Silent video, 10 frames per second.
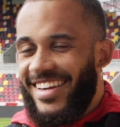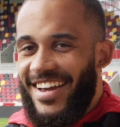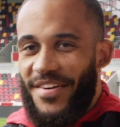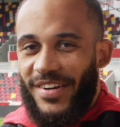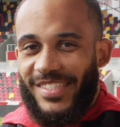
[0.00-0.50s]

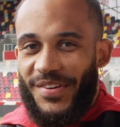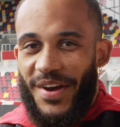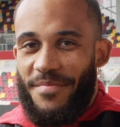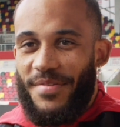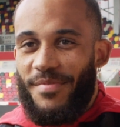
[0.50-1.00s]
Yeah, I was so
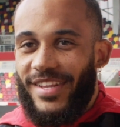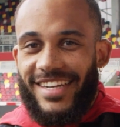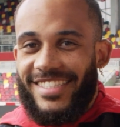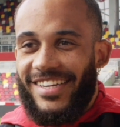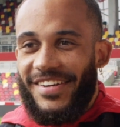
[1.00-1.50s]
happy, but
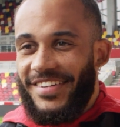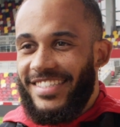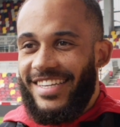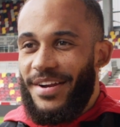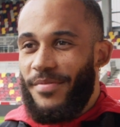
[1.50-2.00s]
I
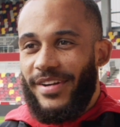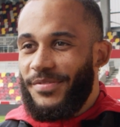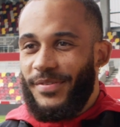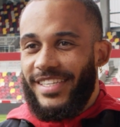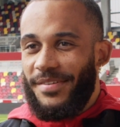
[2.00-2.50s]
didn't celebrate
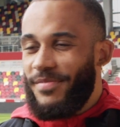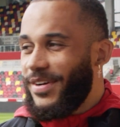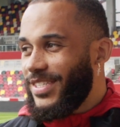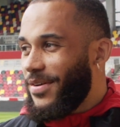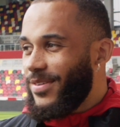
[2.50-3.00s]
with him
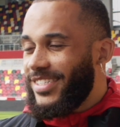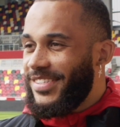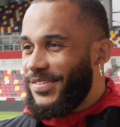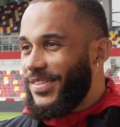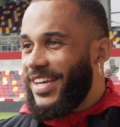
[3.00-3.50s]
because I
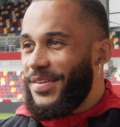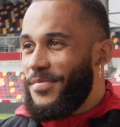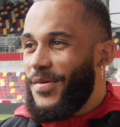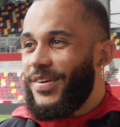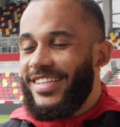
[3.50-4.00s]
wanted to take the
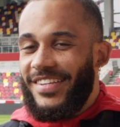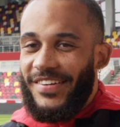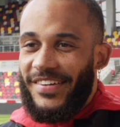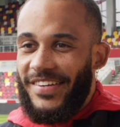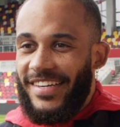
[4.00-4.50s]
ball in
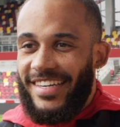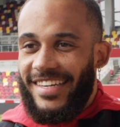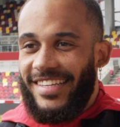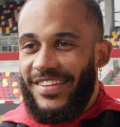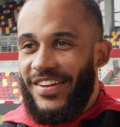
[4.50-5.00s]

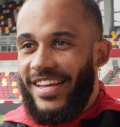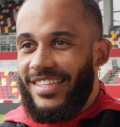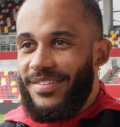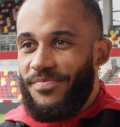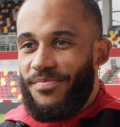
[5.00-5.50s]
the
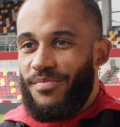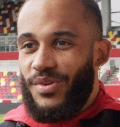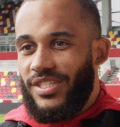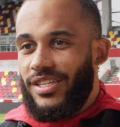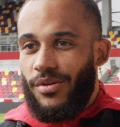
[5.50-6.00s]
net.
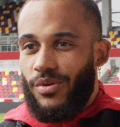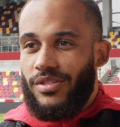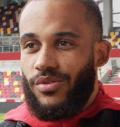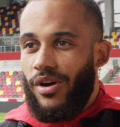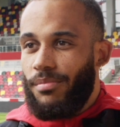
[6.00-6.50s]
But yeah, I
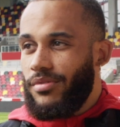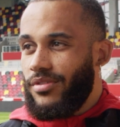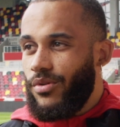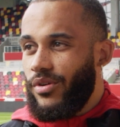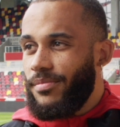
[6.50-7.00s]
was so
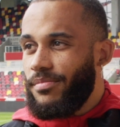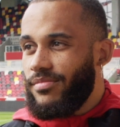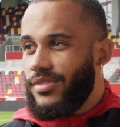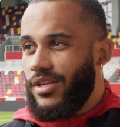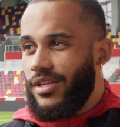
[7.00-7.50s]
happy for him,
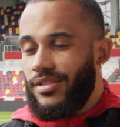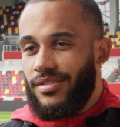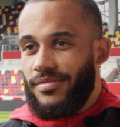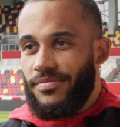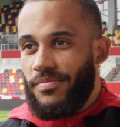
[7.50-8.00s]

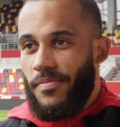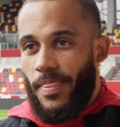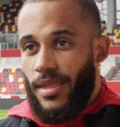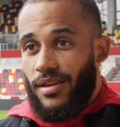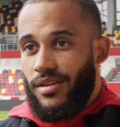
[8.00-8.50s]
and
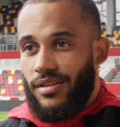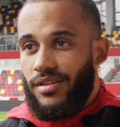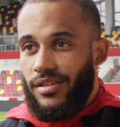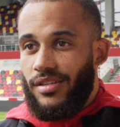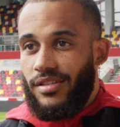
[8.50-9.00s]

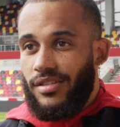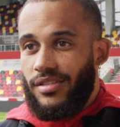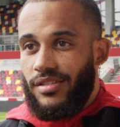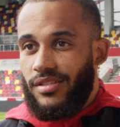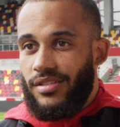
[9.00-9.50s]

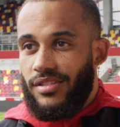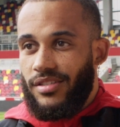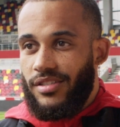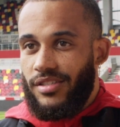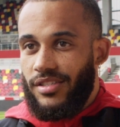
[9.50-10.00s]
he
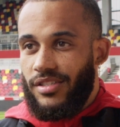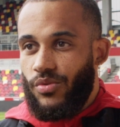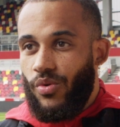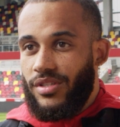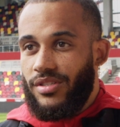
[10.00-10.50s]

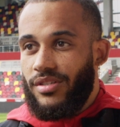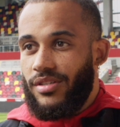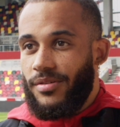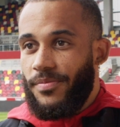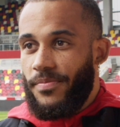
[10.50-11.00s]
was
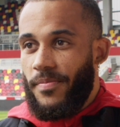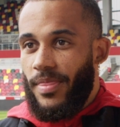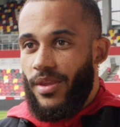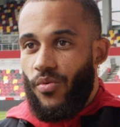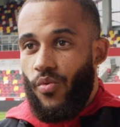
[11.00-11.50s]

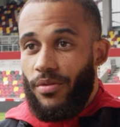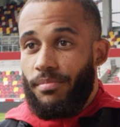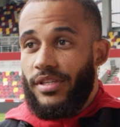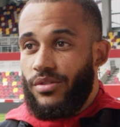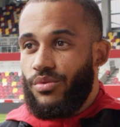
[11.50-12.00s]
one
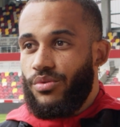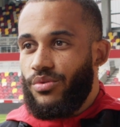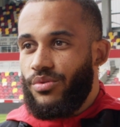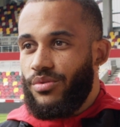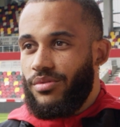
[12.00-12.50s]
bit
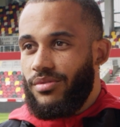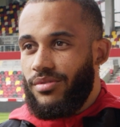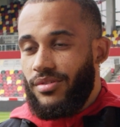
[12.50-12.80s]
to